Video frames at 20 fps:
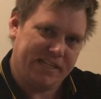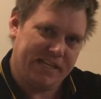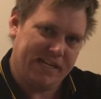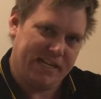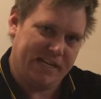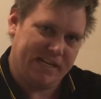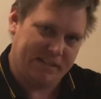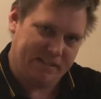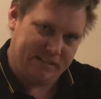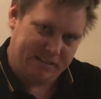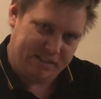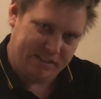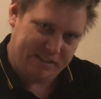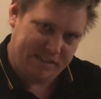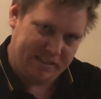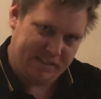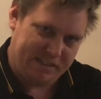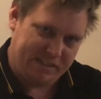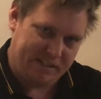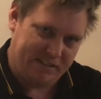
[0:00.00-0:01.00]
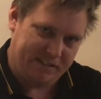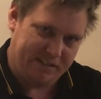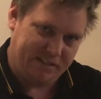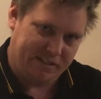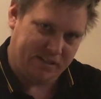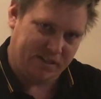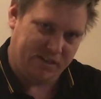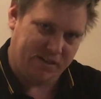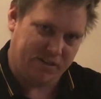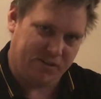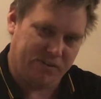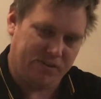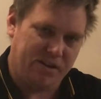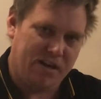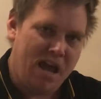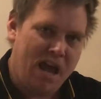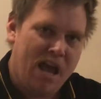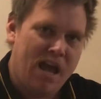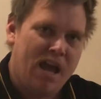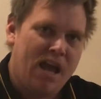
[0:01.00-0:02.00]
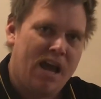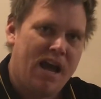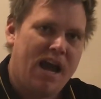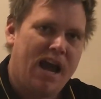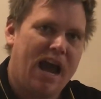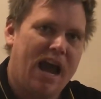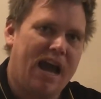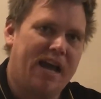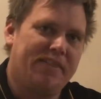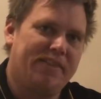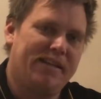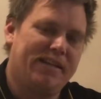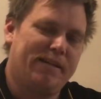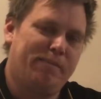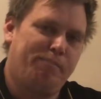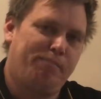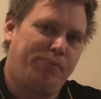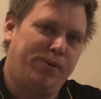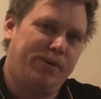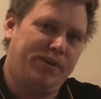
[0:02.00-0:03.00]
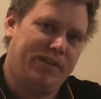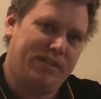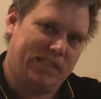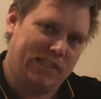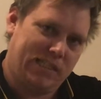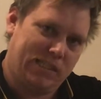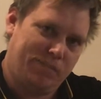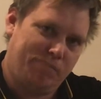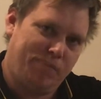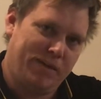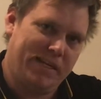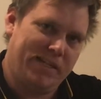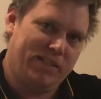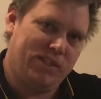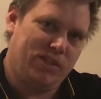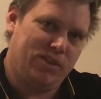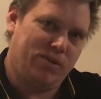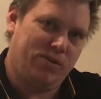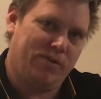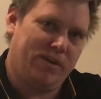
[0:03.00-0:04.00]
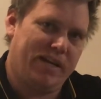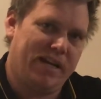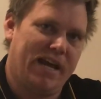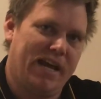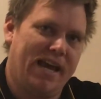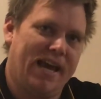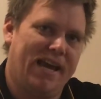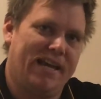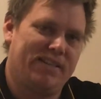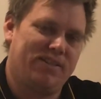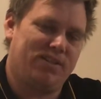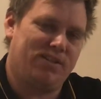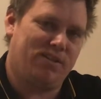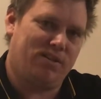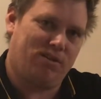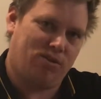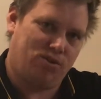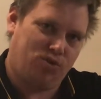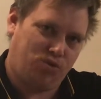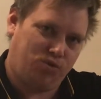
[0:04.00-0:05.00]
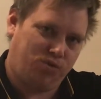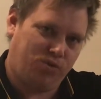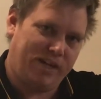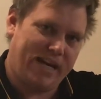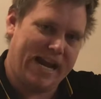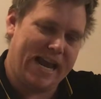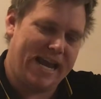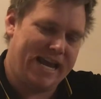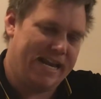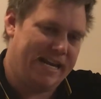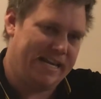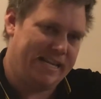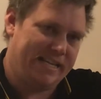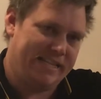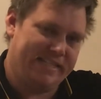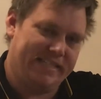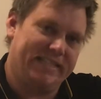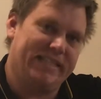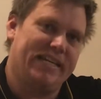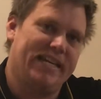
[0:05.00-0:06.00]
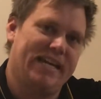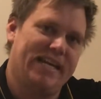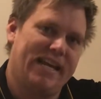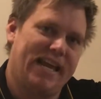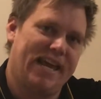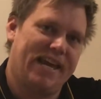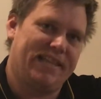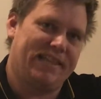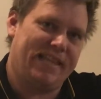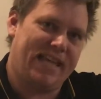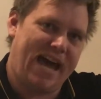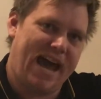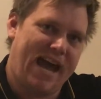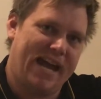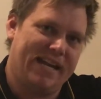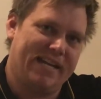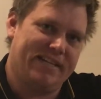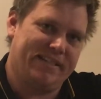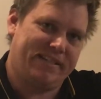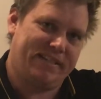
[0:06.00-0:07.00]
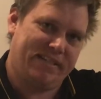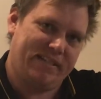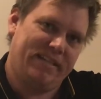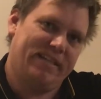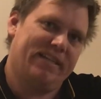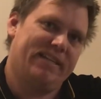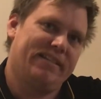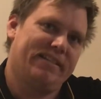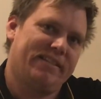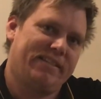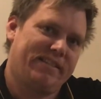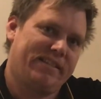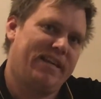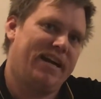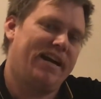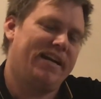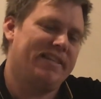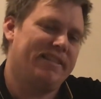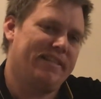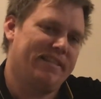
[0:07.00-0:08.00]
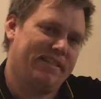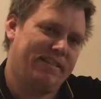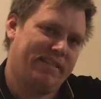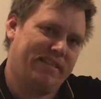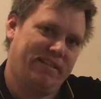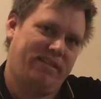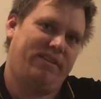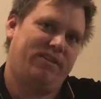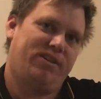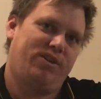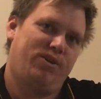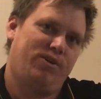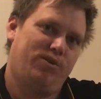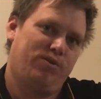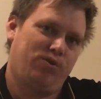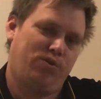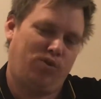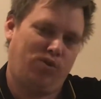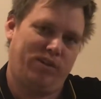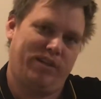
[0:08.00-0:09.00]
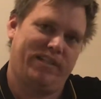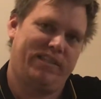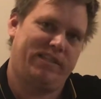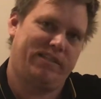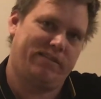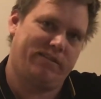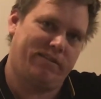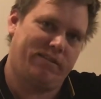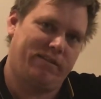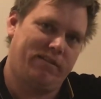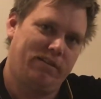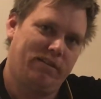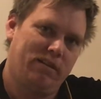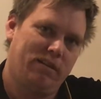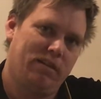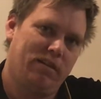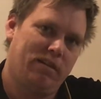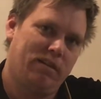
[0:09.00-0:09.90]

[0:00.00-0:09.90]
it into the silicone and then put spin to it and start creating DNA lattice inside the silicone crystal